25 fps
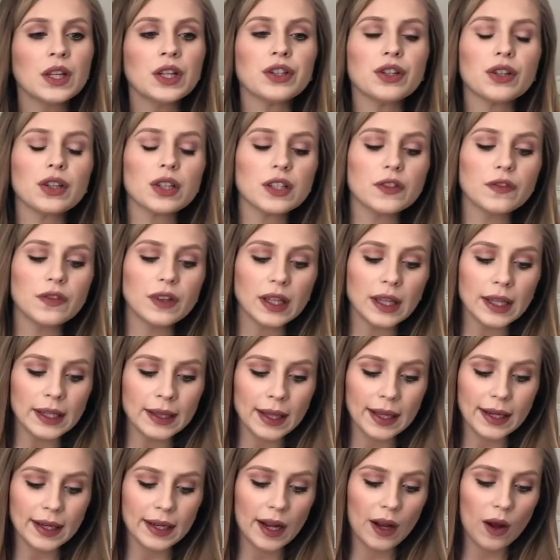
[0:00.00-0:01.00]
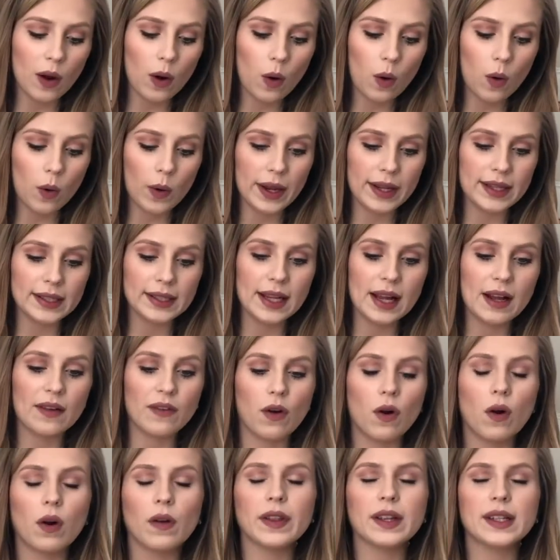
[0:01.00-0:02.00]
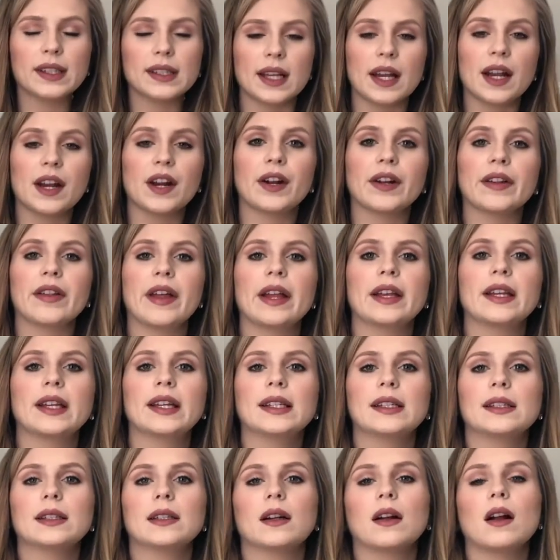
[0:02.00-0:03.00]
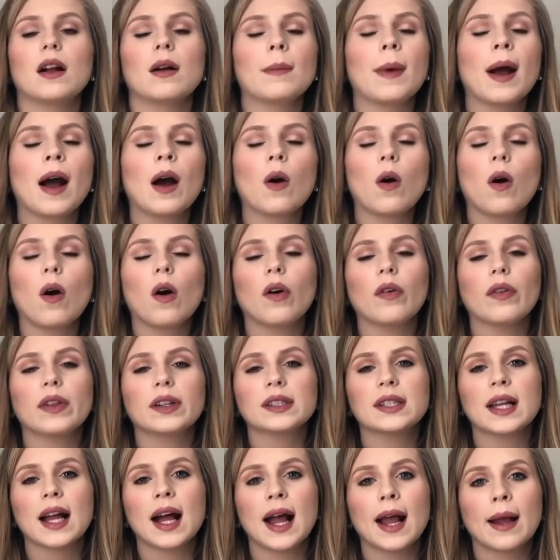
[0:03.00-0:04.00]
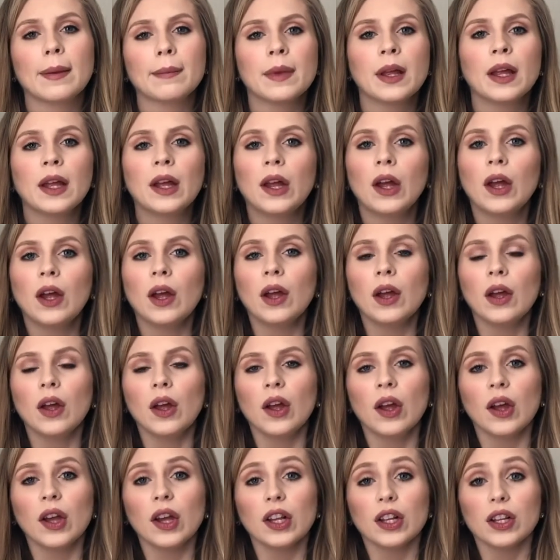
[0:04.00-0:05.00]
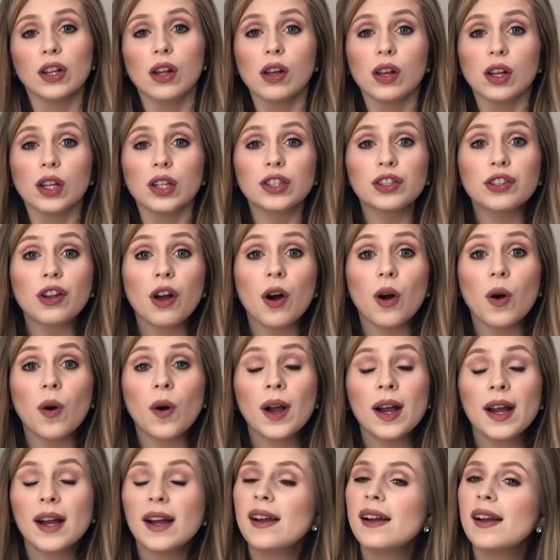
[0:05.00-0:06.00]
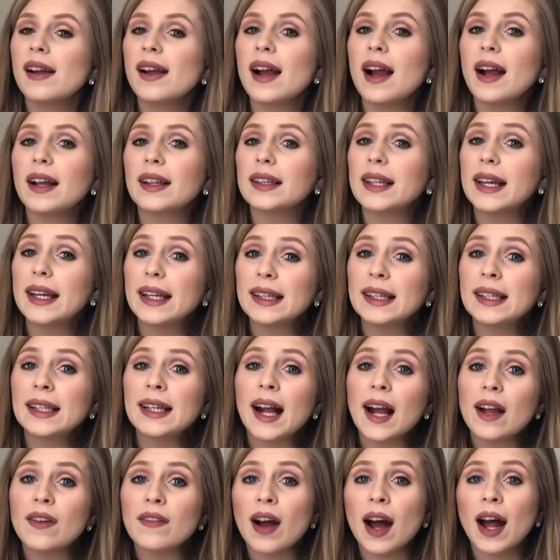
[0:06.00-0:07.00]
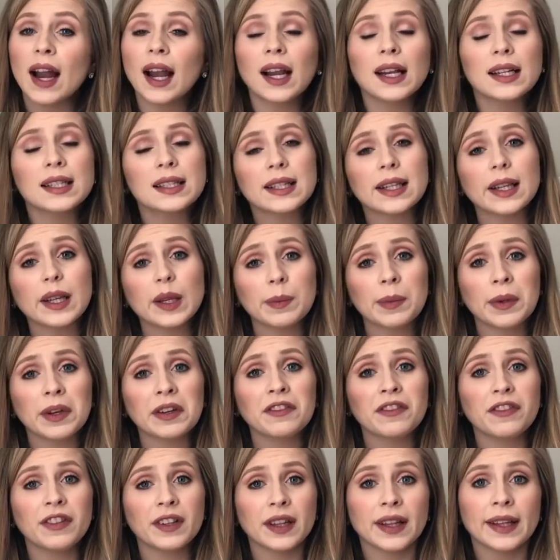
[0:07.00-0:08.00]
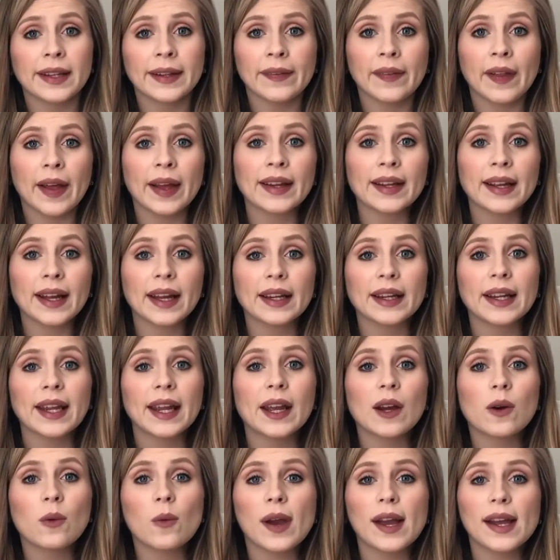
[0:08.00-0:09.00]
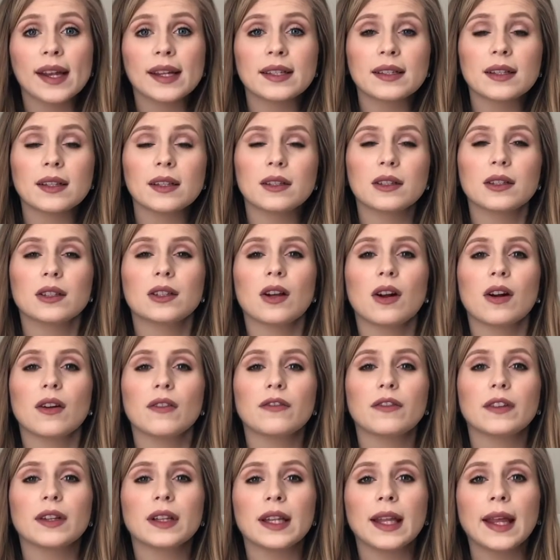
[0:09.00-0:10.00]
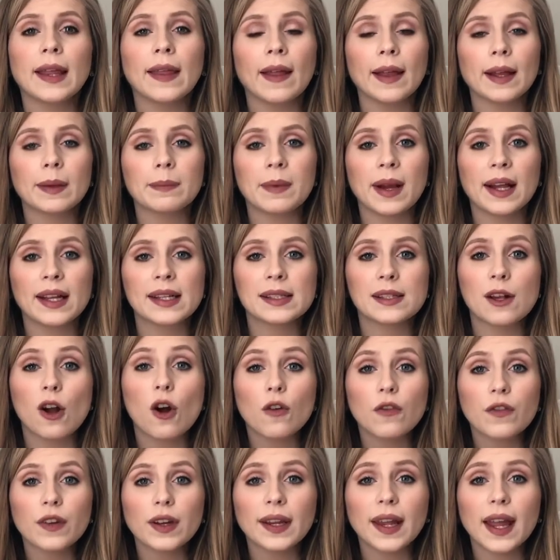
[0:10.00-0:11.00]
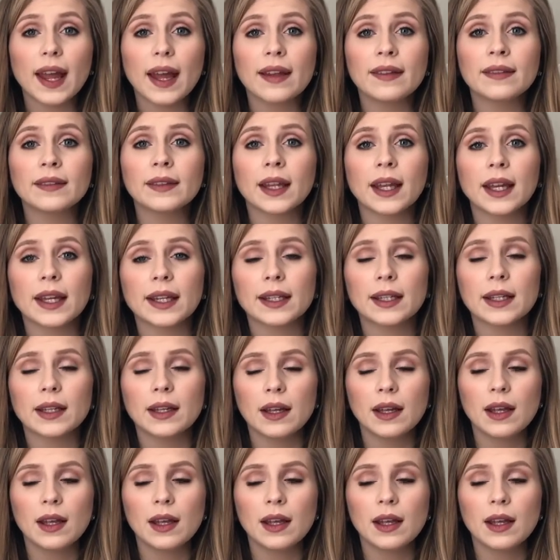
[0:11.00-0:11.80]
just feeling like I always have all this air that needs to come out all the time. So lately I've honestly been feeling like I can't wait to start feeling like myself again, like